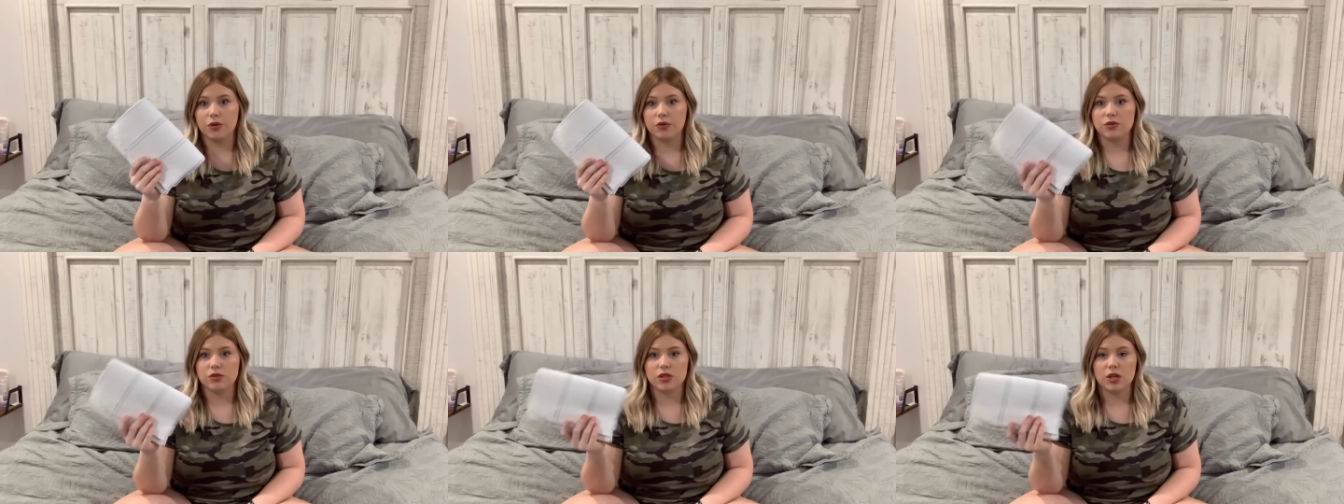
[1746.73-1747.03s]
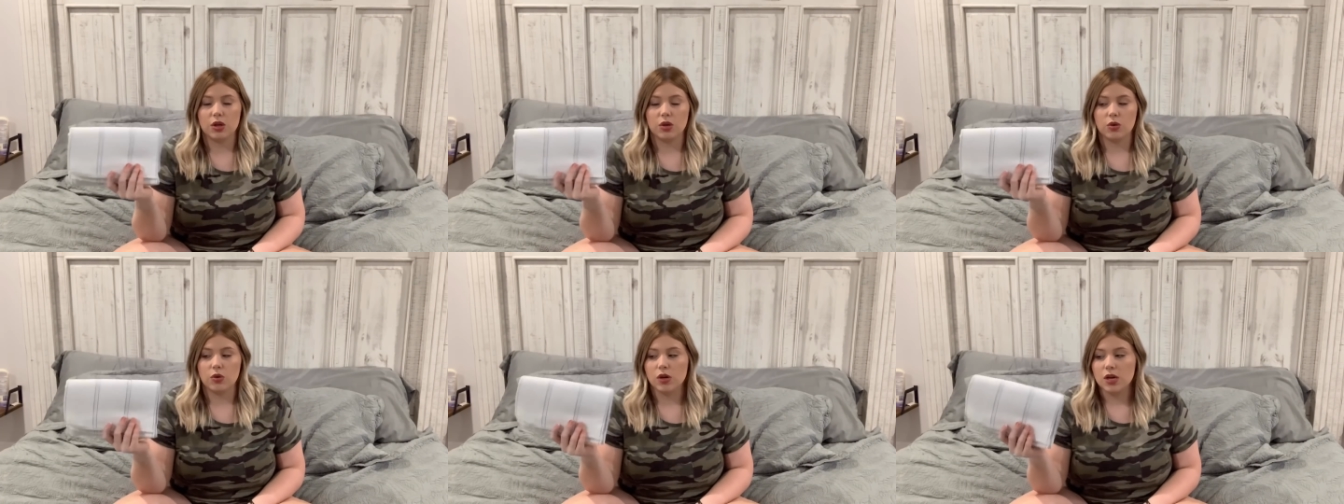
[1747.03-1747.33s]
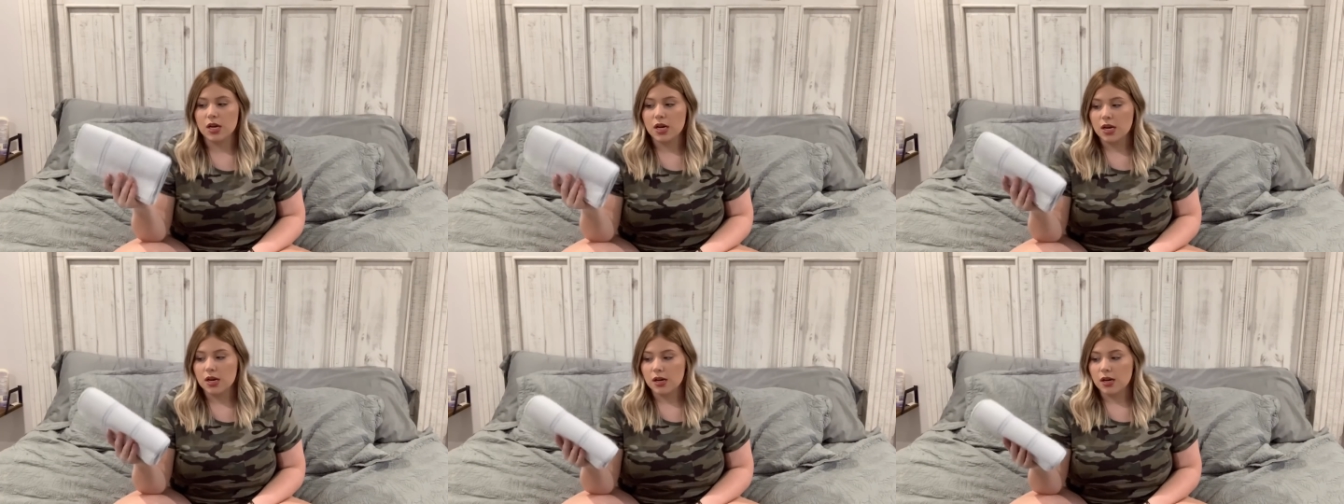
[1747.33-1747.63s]
So
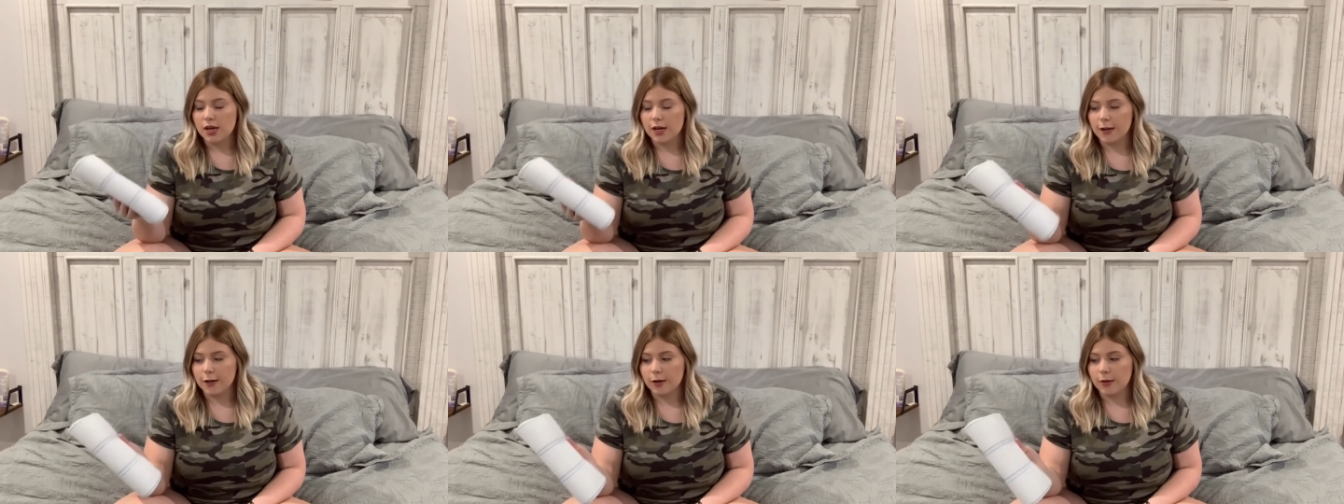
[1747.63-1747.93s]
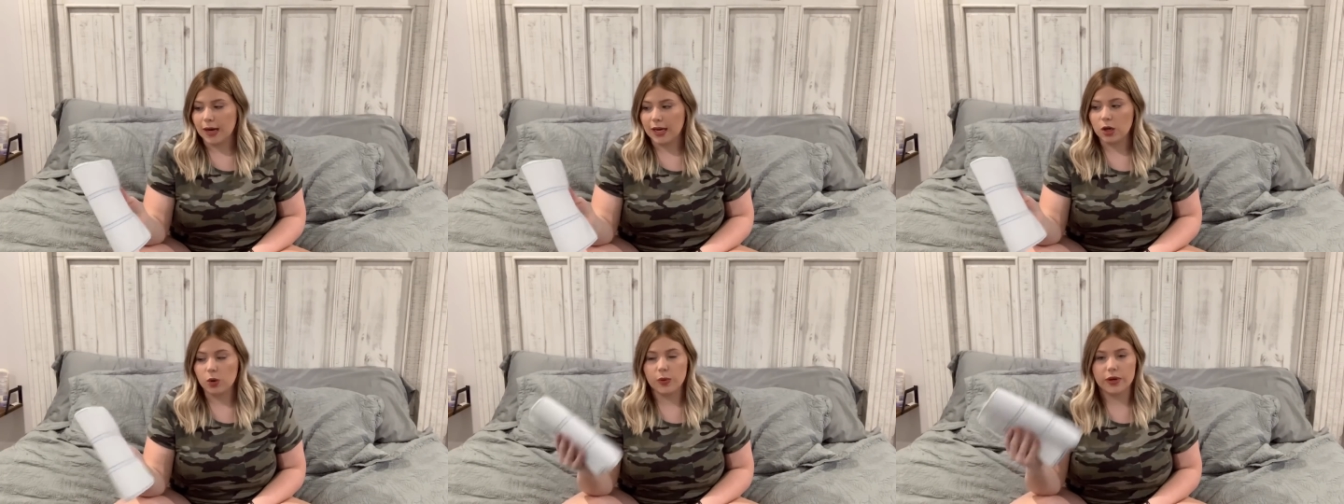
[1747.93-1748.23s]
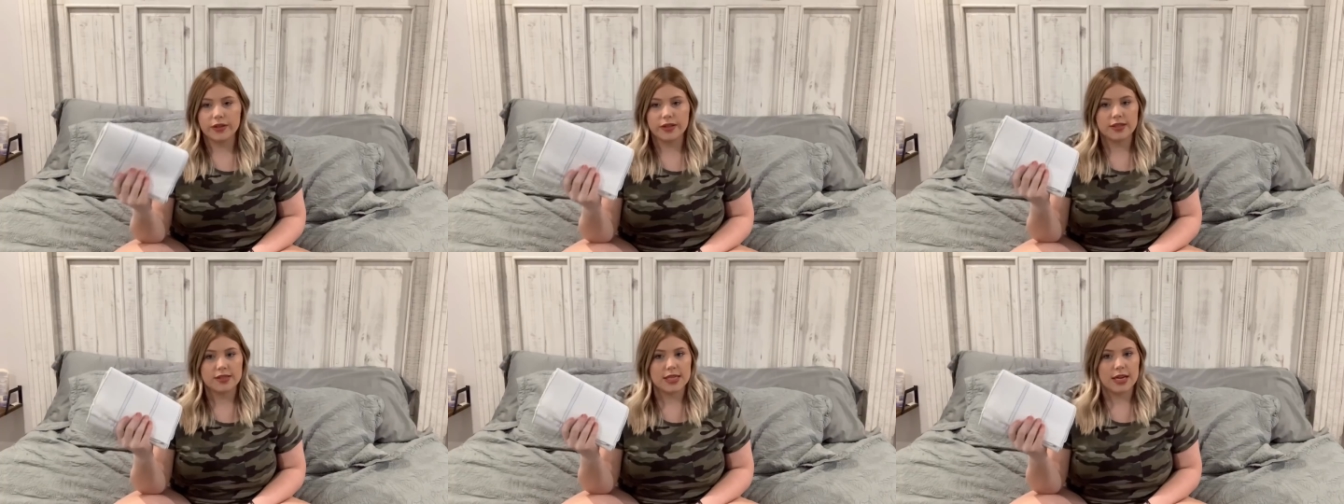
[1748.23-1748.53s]
um, I don't wear
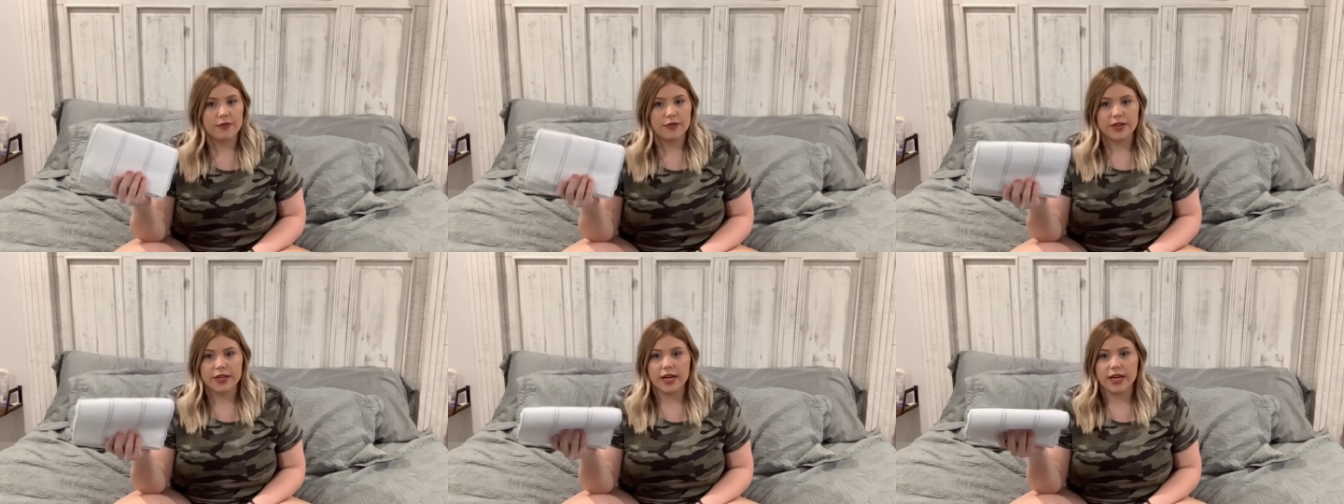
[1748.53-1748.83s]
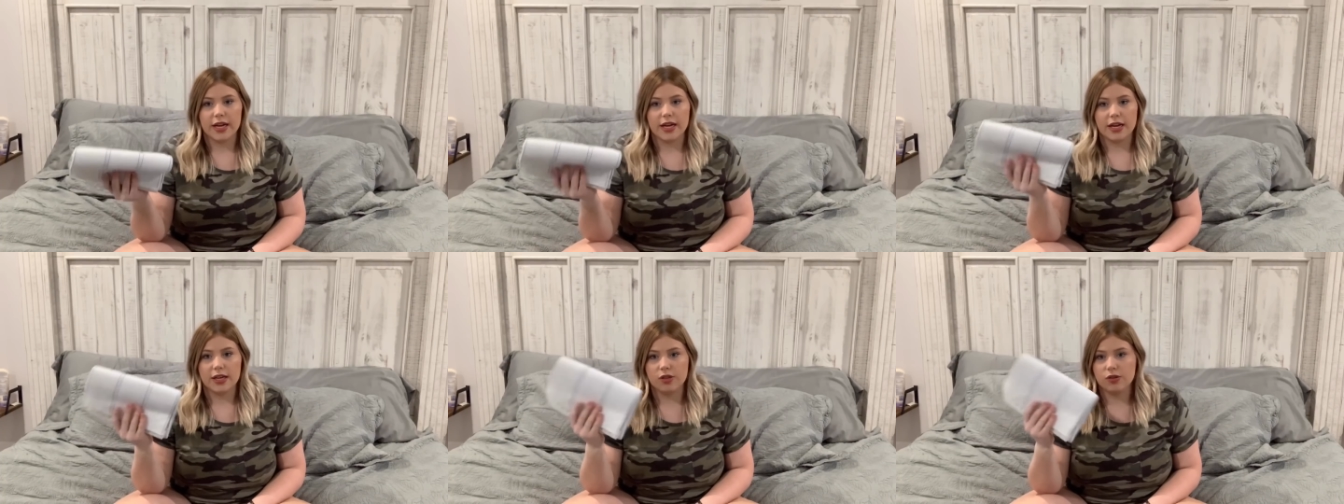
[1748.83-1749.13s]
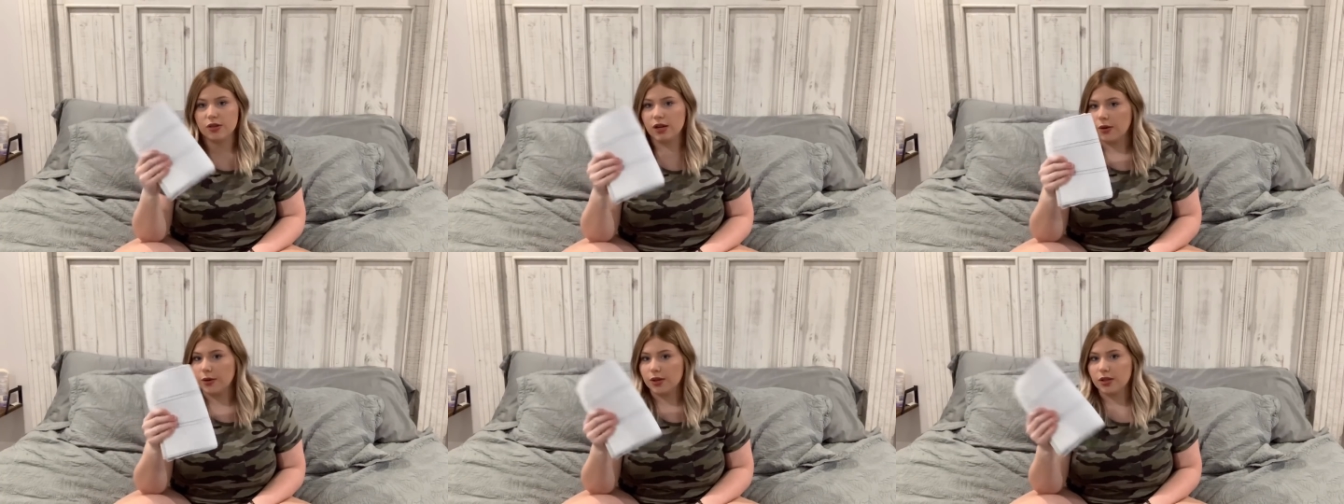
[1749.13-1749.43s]
this every day. I do
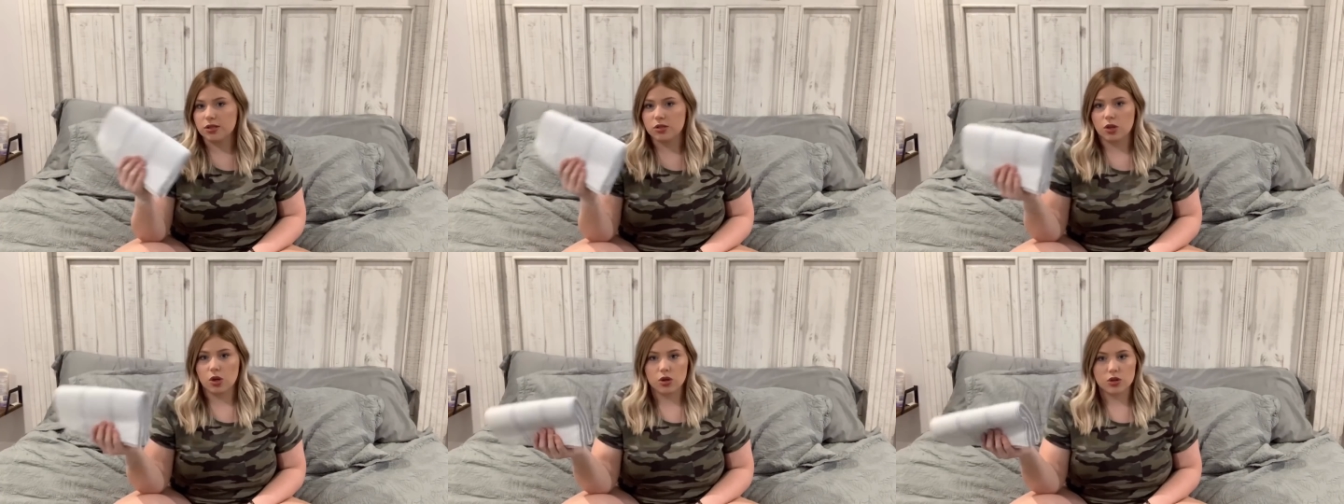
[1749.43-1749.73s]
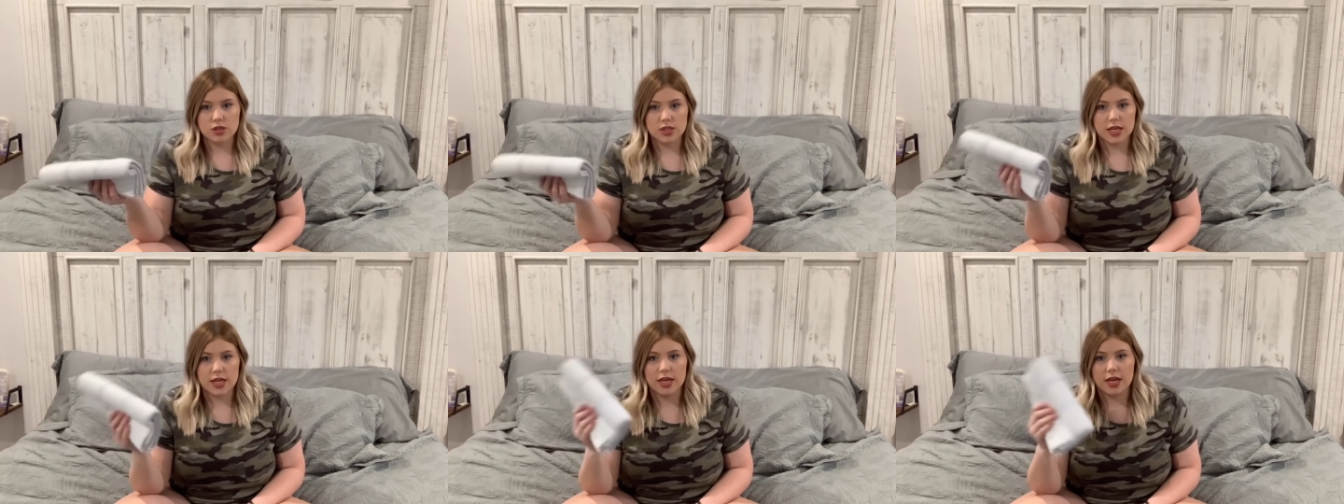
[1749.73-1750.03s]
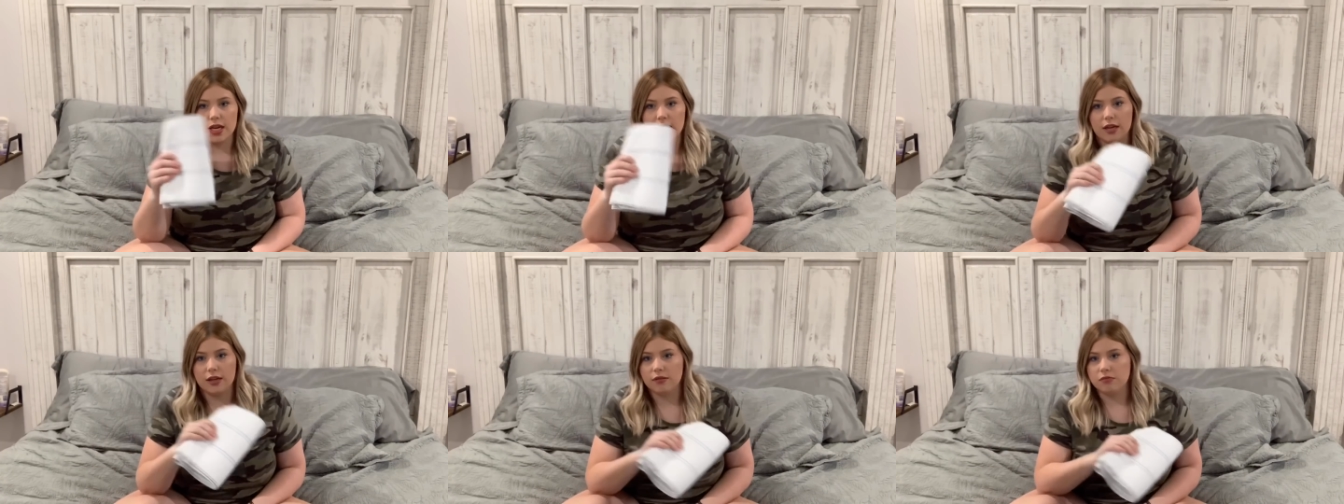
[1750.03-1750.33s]
not wear this all
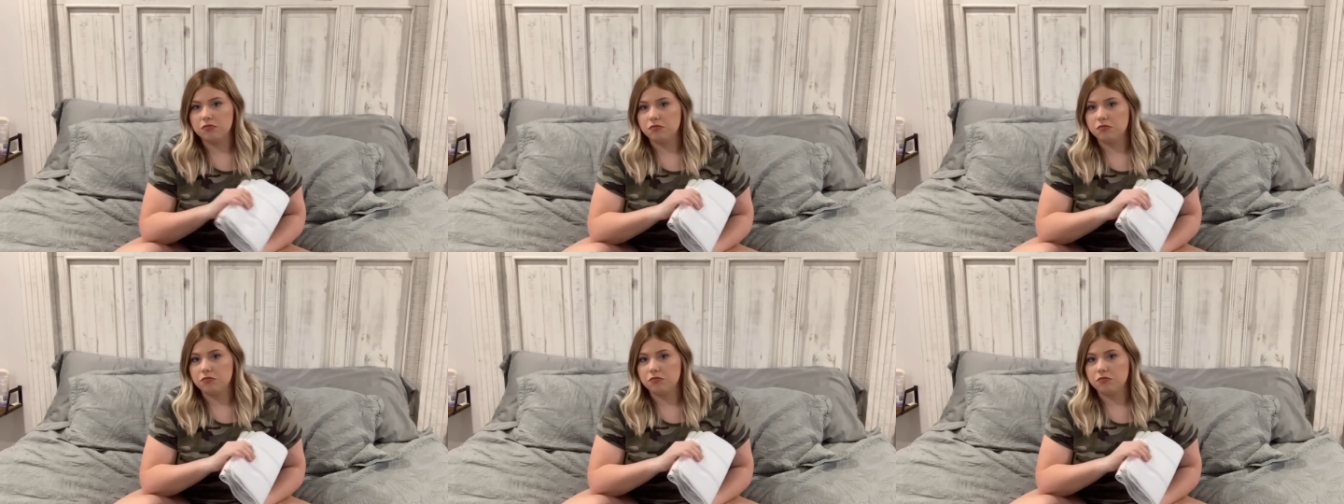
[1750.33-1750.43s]
day.